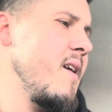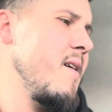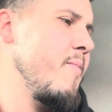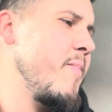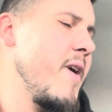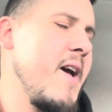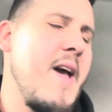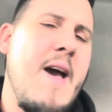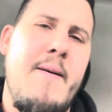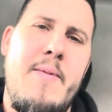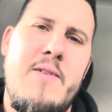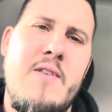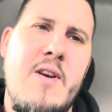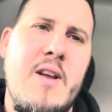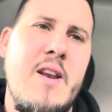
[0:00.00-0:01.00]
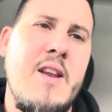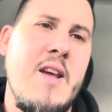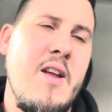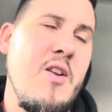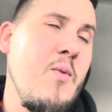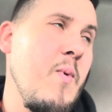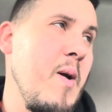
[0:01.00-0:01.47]
But yeah, so I need to
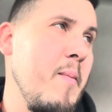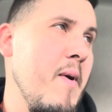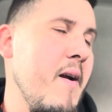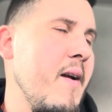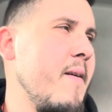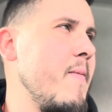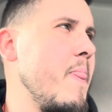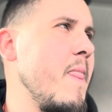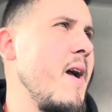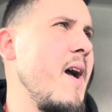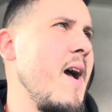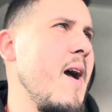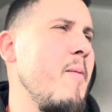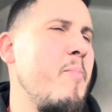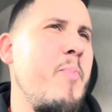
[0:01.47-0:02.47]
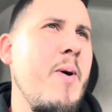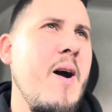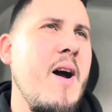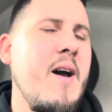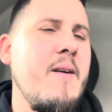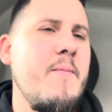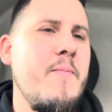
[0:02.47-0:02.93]
get a new wing mirror.
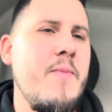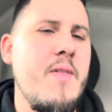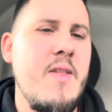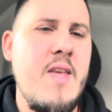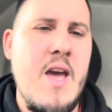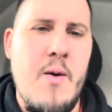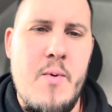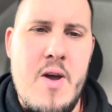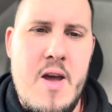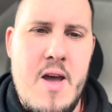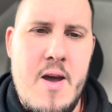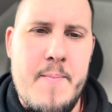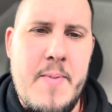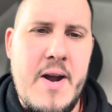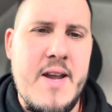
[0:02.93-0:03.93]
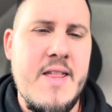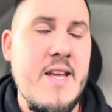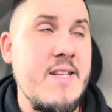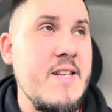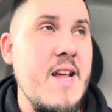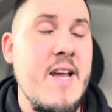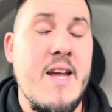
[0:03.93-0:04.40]
But yeah, we're back in there
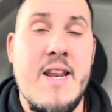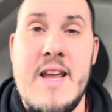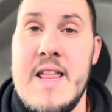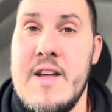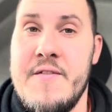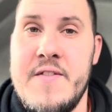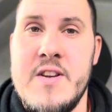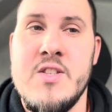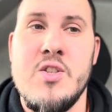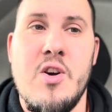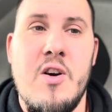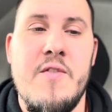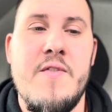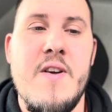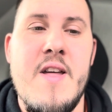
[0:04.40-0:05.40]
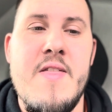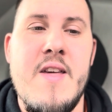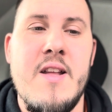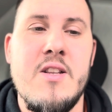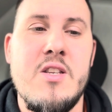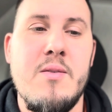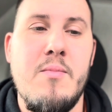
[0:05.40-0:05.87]
today. Going to get that finished off. And
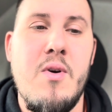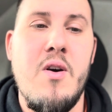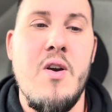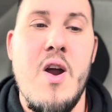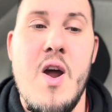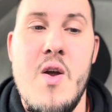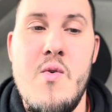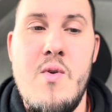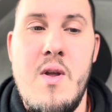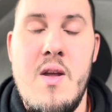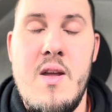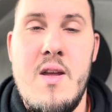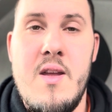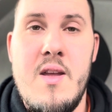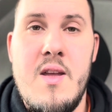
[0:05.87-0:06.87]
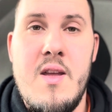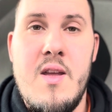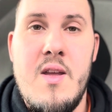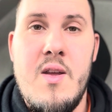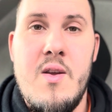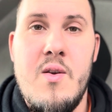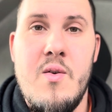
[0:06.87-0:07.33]
then tomorrow
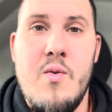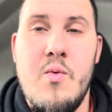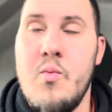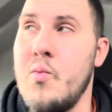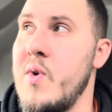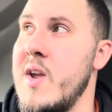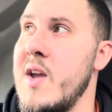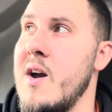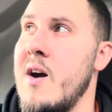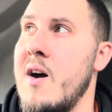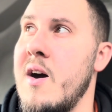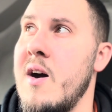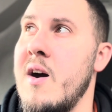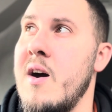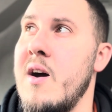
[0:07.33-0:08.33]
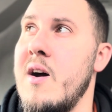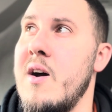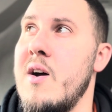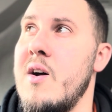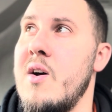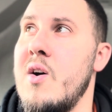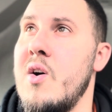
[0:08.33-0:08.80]
we are
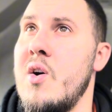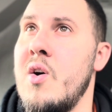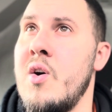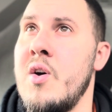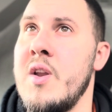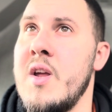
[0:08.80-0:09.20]
on